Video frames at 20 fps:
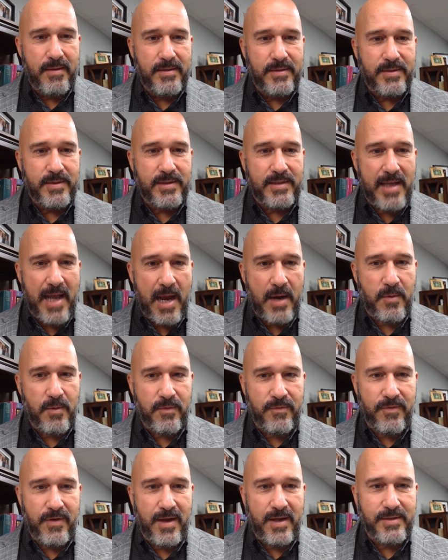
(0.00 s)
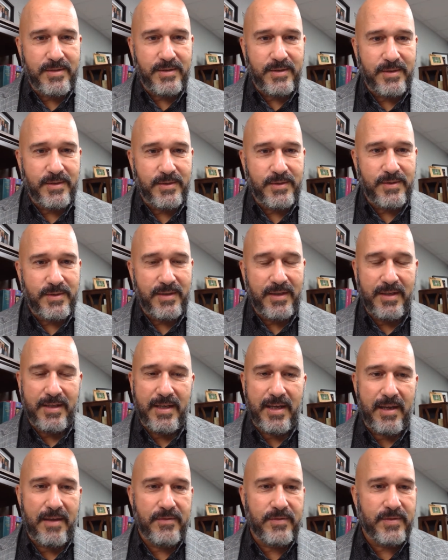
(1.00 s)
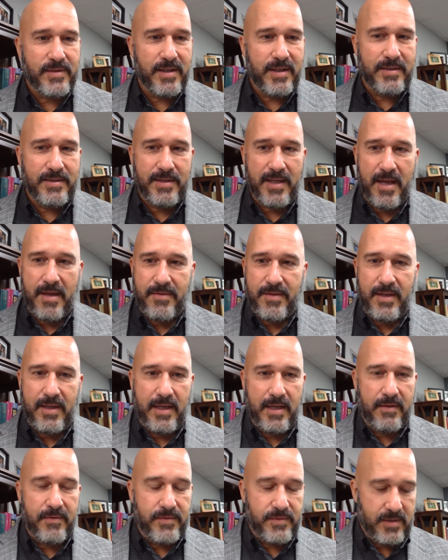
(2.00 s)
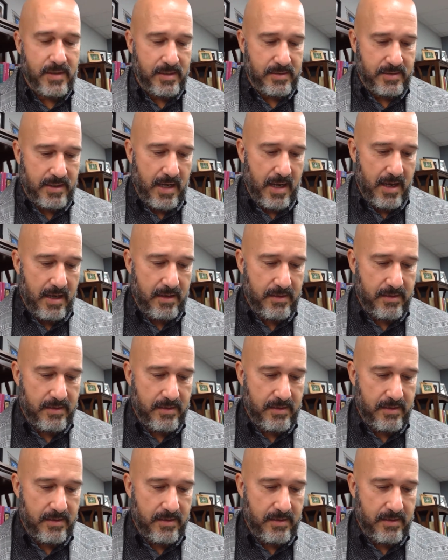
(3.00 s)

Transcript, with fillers: sacrifices. He gives a tenth, he gives a tithe.